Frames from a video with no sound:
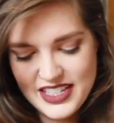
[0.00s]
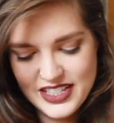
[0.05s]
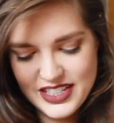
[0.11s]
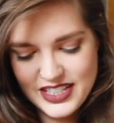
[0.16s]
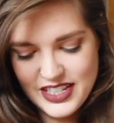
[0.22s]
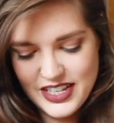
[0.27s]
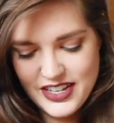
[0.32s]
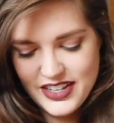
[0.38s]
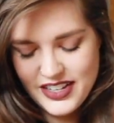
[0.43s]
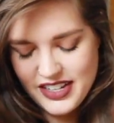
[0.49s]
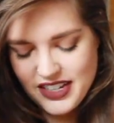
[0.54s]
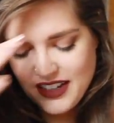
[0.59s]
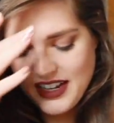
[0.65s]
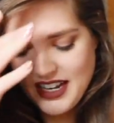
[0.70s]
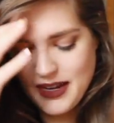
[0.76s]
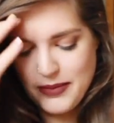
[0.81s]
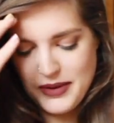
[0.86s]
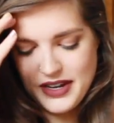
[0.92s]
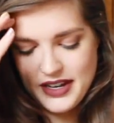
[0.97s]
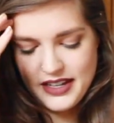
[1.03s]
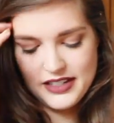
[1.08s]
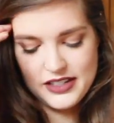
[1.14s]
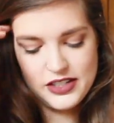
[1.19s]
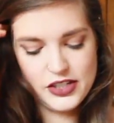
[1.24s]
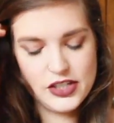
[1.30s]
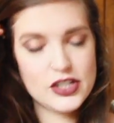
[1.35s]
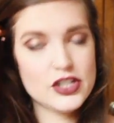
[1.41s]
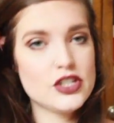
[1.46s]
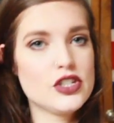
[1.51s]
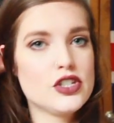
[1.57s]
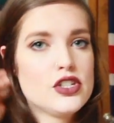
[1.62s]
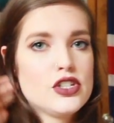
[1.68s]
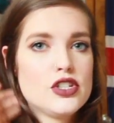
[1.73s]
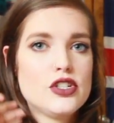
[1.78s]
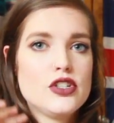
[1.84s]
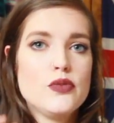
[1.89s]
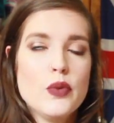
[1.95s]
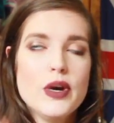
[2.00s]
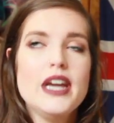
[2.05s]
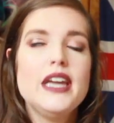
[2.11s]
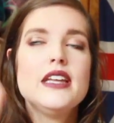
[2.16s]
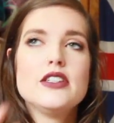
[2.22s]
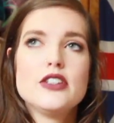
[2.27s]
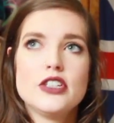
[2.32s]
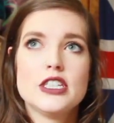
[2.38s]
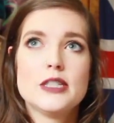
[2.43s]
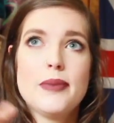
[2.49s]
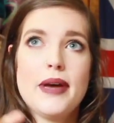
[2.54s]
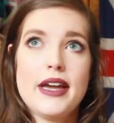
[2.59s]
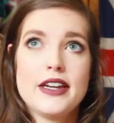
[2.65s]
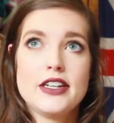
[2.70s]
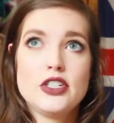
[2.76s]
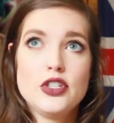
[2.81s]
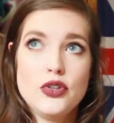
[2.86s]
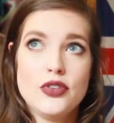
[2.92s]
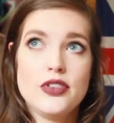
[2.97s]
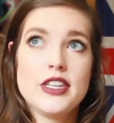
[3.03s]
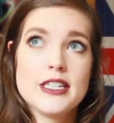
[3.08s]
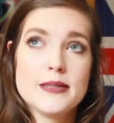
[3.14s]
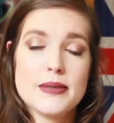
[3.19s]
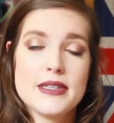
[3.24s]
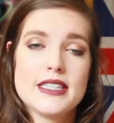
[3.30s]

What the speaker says: So I went into this buying 2 things,